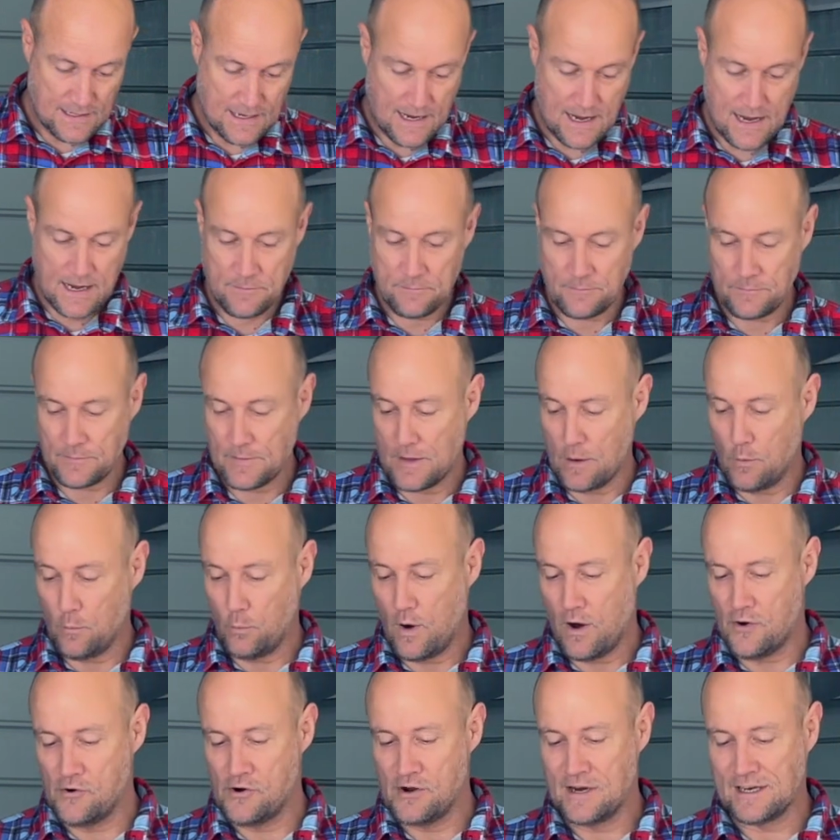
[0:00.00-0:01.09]

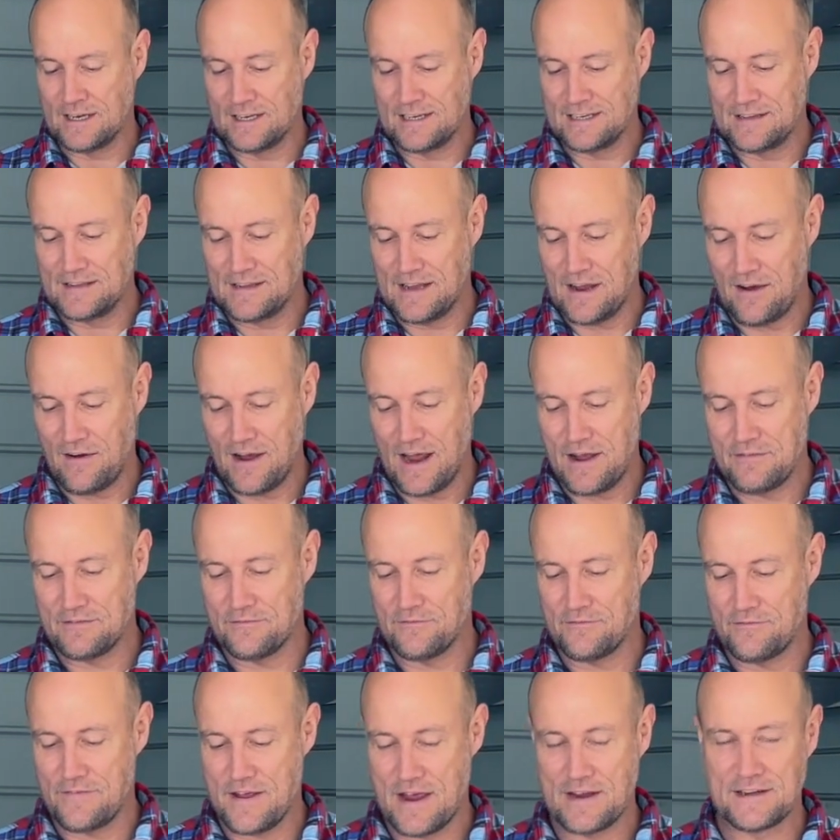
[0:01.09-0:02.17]
Worryingly, I
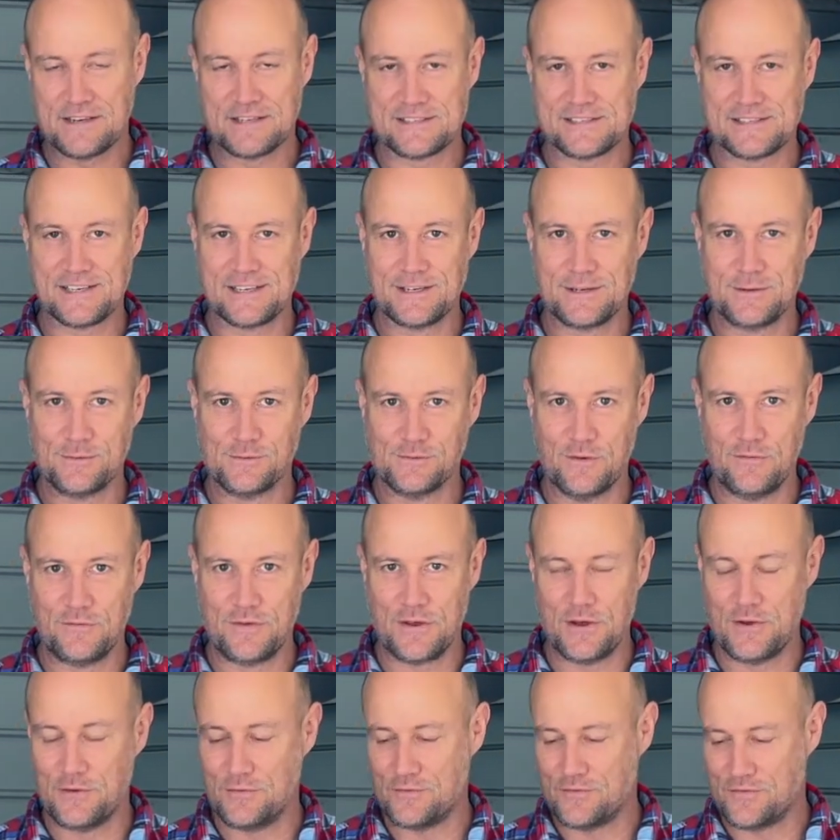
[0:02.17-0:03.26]
haven't found a single
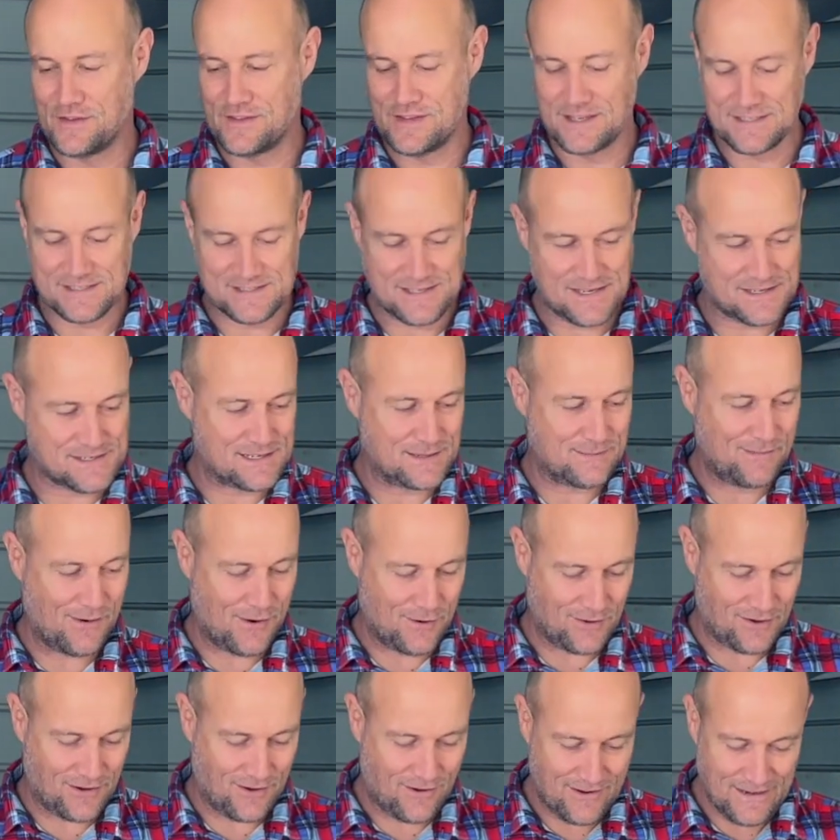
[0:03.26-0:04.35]
review for this system
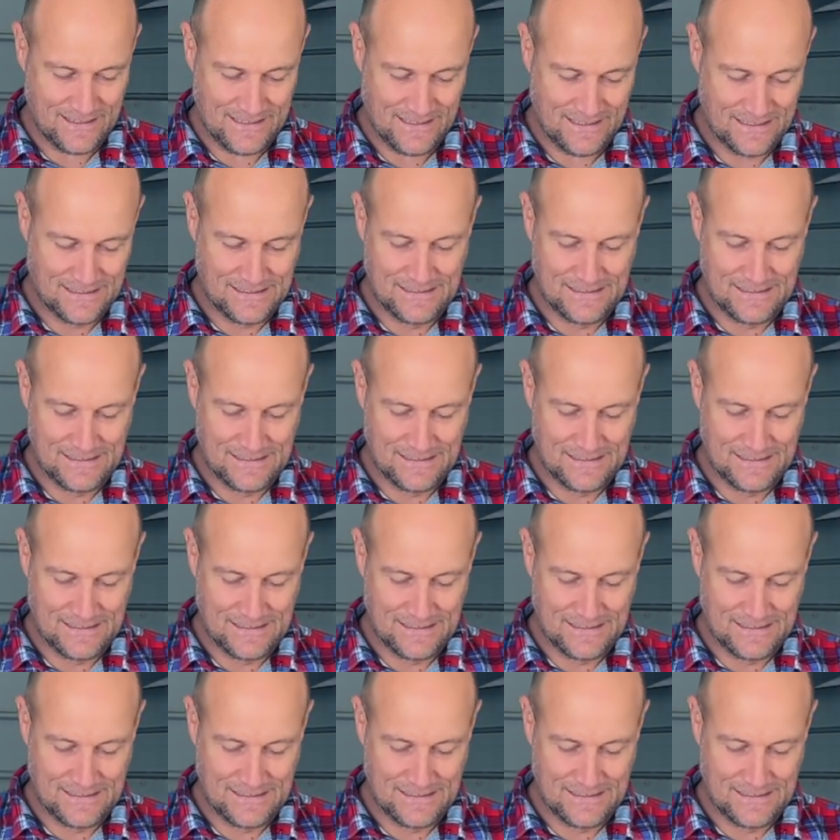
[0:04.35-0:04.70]
online,